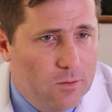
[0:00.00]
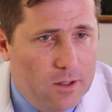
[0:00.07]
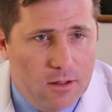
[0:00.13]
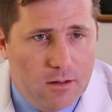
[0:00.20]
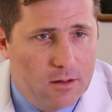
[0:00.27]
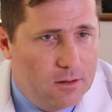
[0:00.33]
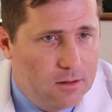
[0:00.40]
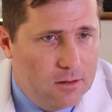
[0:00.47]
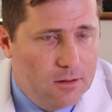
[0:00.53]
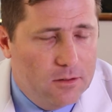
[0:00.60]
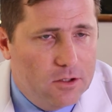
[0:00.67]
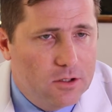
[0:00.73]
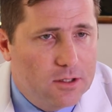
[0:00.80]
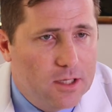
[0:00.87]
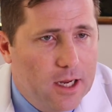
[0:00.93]
with
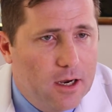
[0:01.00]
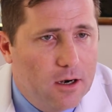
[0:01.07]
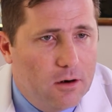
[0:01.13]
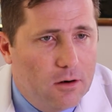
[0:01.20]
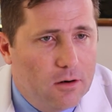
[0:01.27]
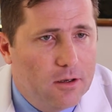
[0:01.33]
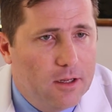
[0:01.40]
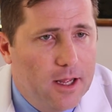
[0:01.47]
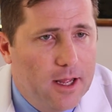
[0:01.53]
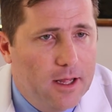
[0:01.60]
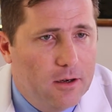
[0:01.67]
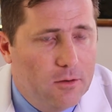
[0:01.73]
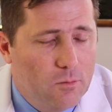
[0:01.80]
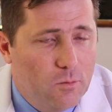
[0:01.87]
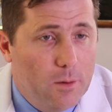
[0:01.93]
just air
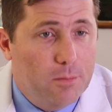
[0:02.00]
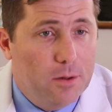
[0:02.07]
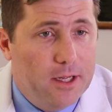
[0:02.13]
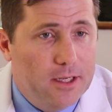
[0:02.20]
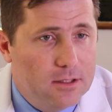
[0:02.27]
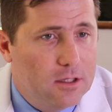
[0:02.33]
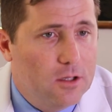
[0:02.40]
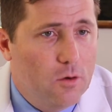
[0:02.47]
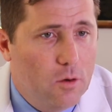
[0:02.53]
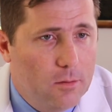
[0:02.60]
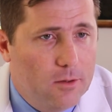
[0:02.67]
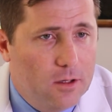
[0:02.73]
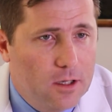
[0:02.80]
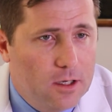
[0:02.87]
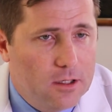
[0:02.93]
and replace the
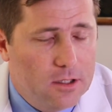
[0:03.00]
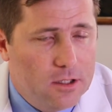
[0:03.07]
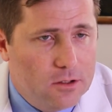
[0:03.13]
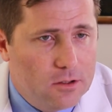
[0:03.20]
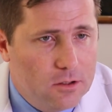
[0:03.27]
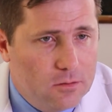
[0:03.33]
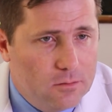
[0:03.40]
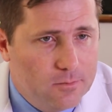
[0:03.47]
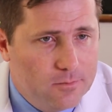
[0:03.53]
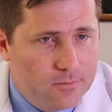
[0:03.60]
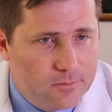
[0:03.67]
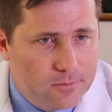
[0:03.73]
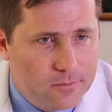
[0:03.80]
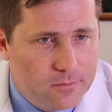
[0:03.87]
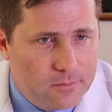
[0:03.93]
normal lung tissue.
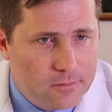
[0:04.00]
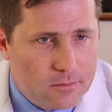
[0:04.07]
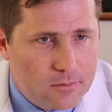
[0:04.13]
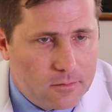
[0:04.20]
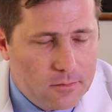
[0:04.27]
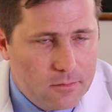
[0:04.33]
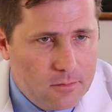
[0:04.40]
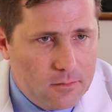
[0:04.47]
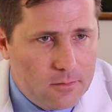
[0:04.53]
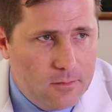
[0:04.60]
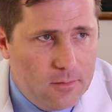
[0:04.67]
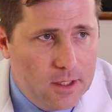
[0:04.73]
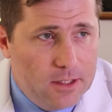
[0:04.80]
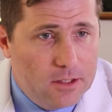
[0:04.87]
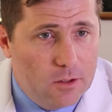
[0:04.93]

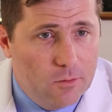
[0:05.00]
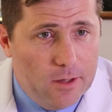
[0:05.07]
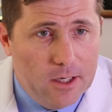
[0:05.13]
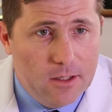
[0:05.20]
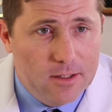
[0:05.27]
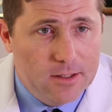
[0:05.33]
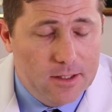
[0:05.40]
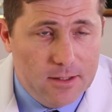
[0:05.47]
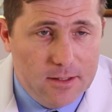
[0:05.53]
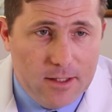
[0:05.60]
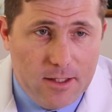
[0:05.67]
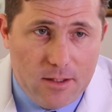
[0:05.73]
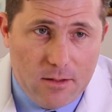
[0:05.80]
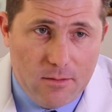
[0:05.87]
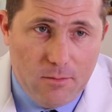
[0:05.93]
It's a rare disease
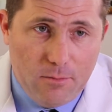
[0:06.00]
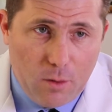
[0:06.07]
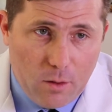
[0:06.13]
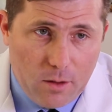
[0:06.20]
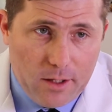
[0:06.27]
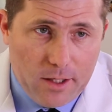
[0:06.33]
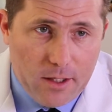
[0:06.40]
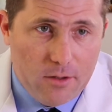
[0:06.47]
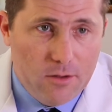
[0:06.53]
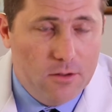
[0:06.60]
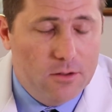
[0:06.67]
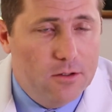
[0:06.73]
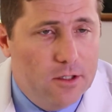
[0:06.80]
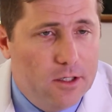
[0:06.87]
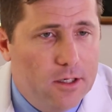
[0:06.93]
that's poorly
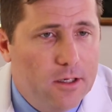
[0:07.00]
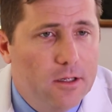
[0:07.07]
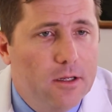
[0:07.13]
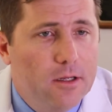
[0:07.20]
understood.